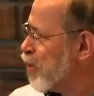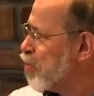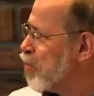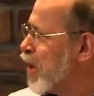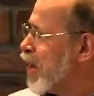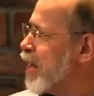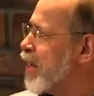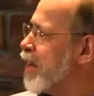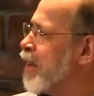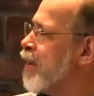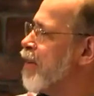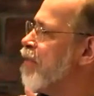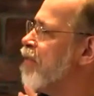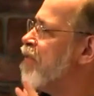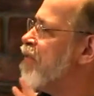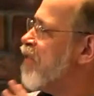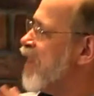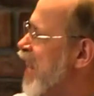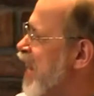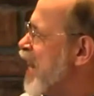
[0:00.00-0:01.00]
But
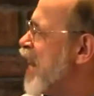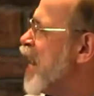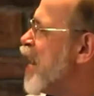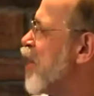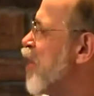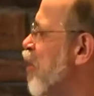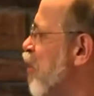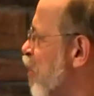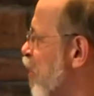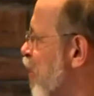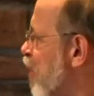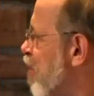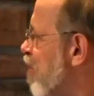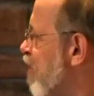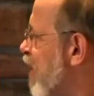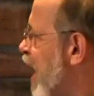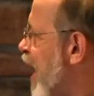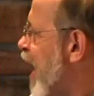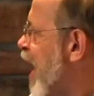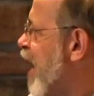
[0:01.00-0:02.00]
feeding on the Word
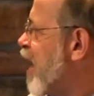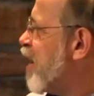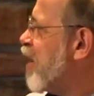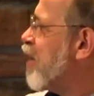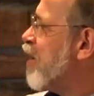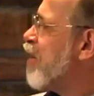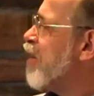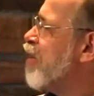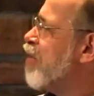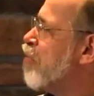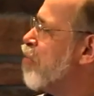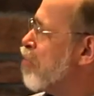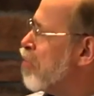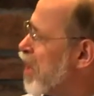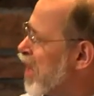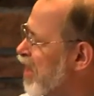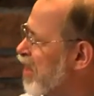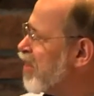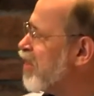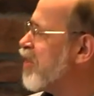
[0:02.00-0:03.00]
of God
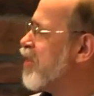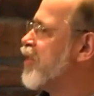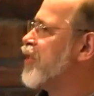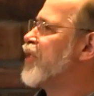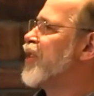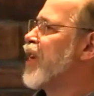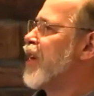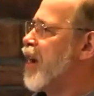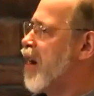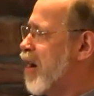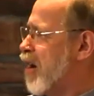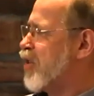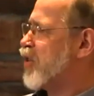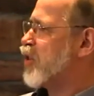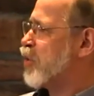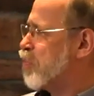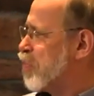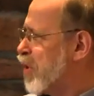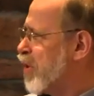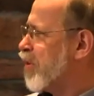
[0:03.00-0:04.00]
builds our
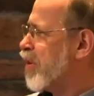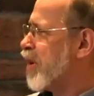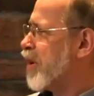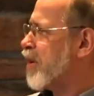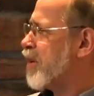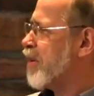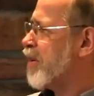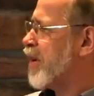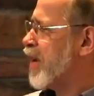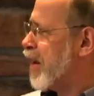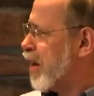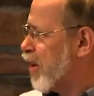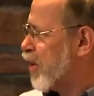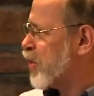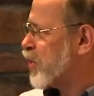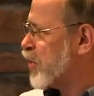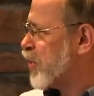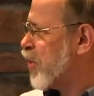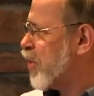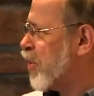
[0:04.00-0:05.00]
spirit and our
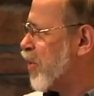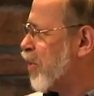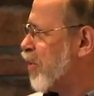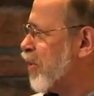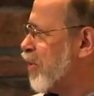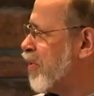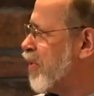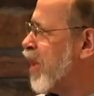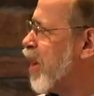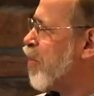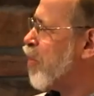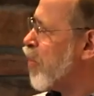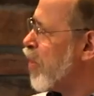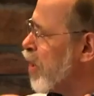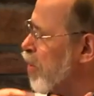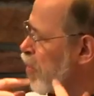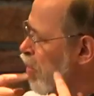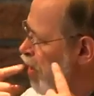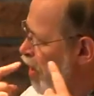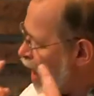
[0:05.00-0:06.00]
soul that
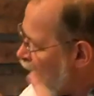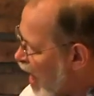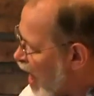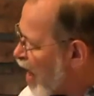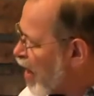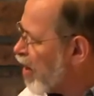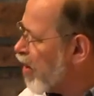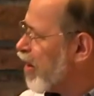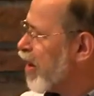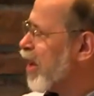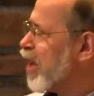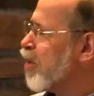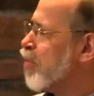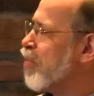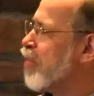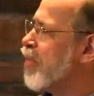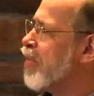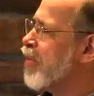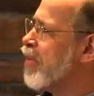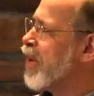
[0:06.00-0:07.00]
we would honor
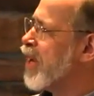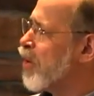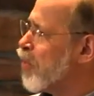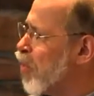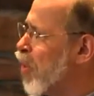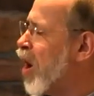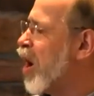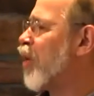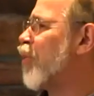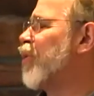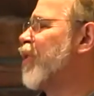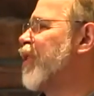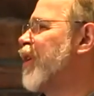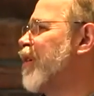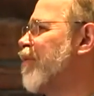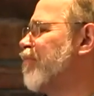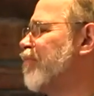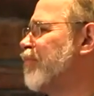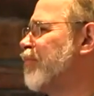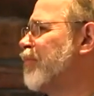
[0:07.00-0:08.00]
Him and walk with
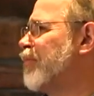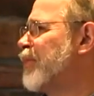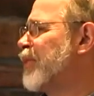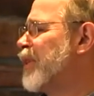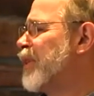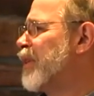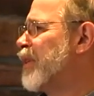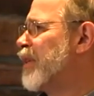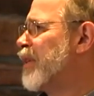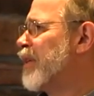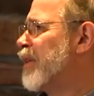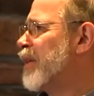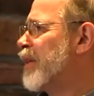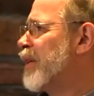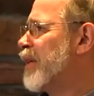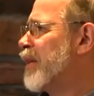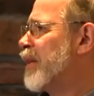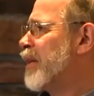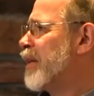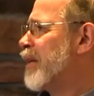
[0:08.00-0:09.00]
Him.
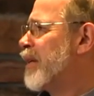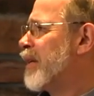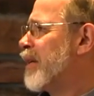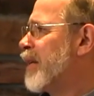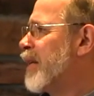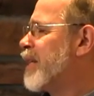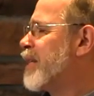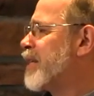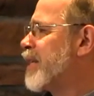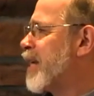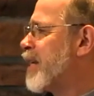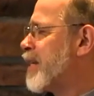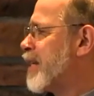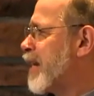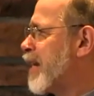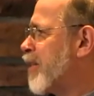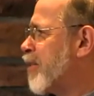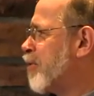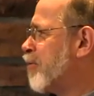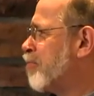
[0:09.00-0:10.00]
Let's stand
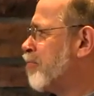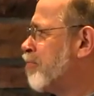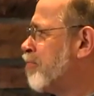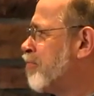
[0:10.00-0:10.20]
together.